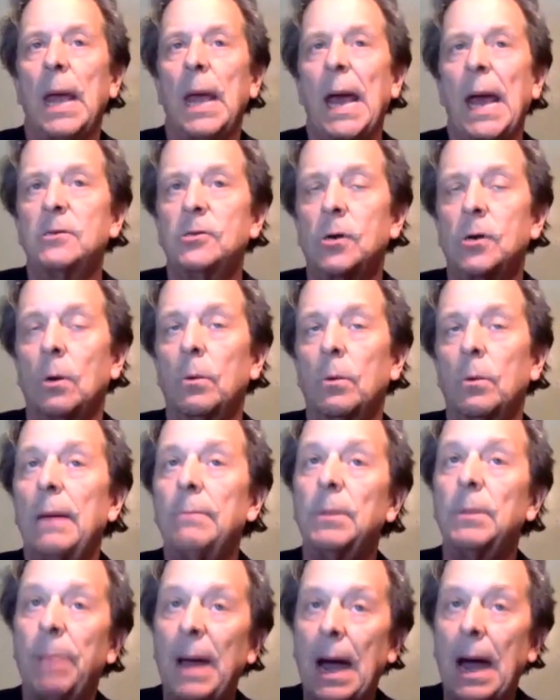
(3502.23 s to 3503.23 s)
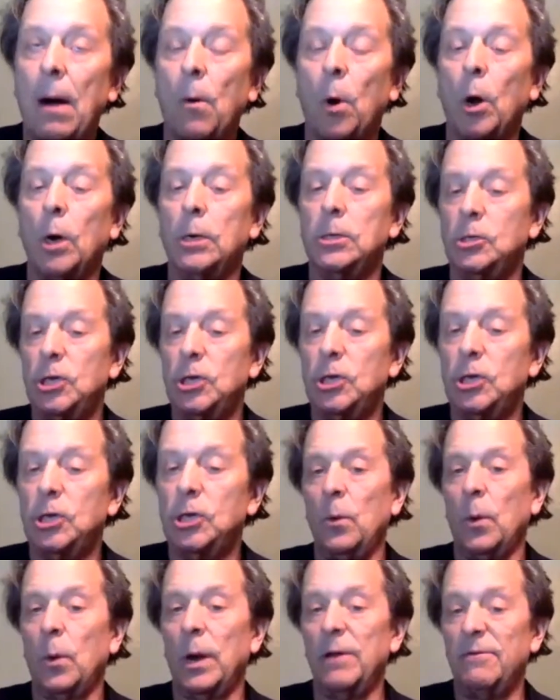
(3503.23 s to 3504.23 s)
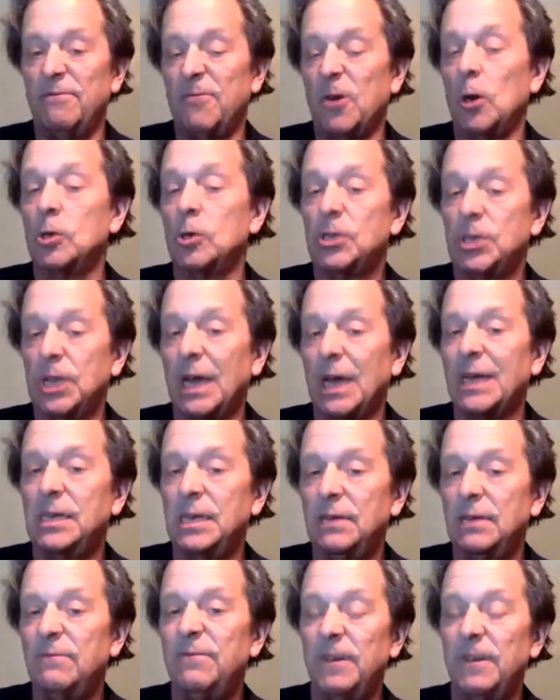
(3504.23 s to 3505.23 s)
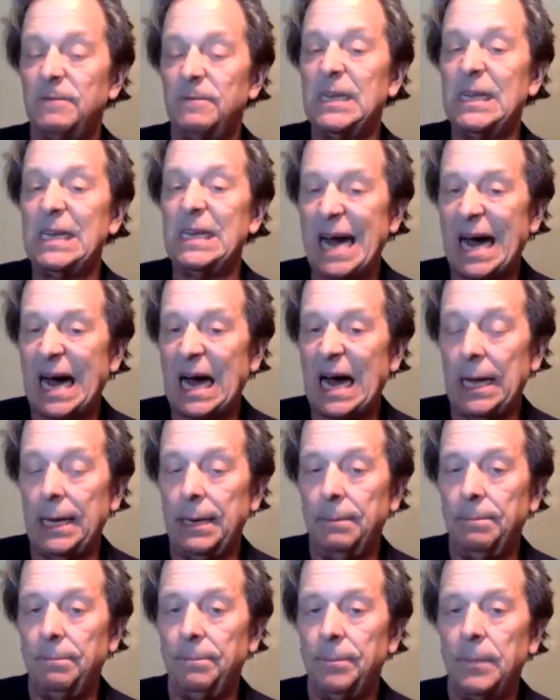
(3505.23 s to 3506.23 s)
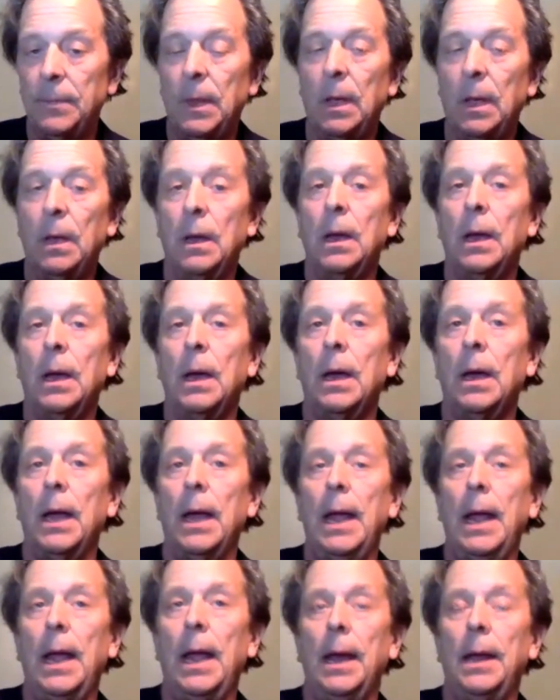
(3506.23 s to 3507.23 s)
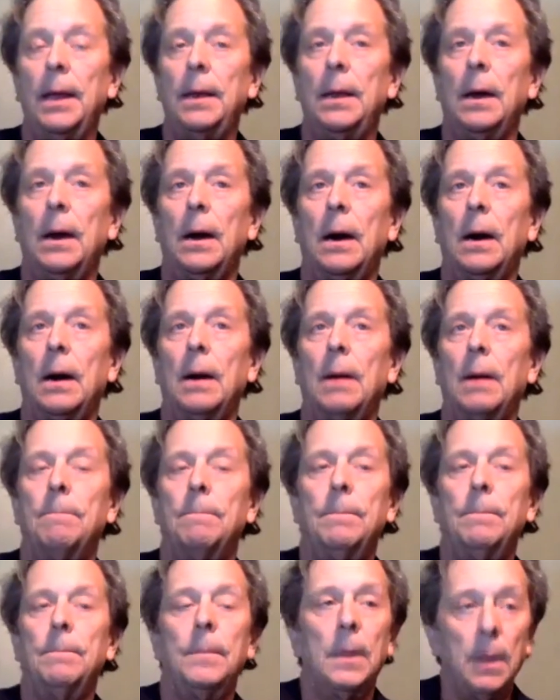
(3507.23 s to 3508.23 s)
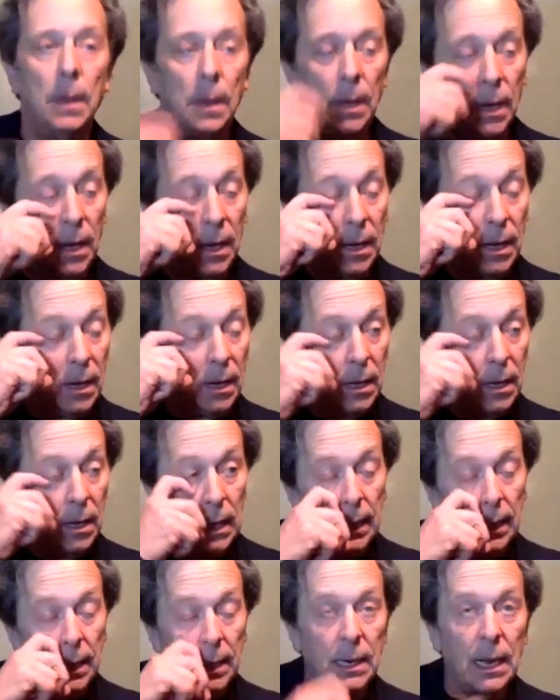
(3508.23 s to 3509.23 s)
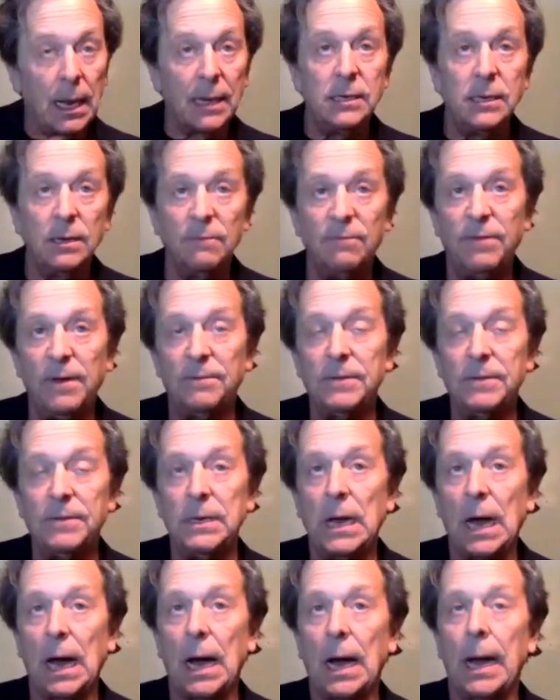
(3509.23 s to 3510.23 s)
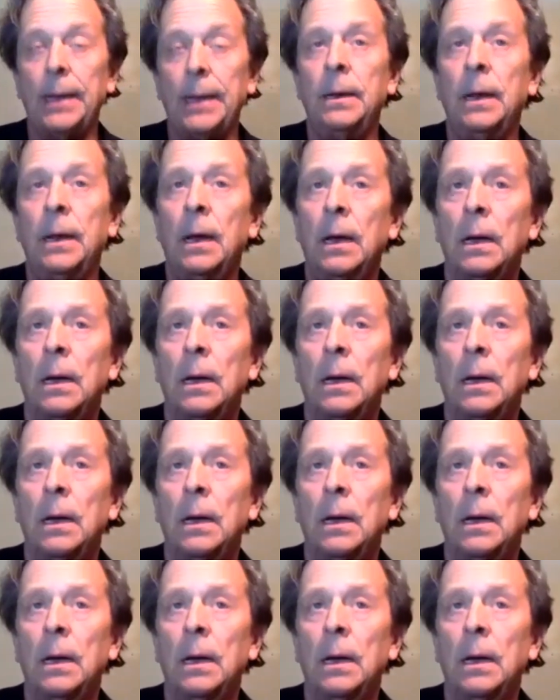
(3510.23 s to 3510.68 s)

Castro came to power on January 1st, 1959. And in 1959,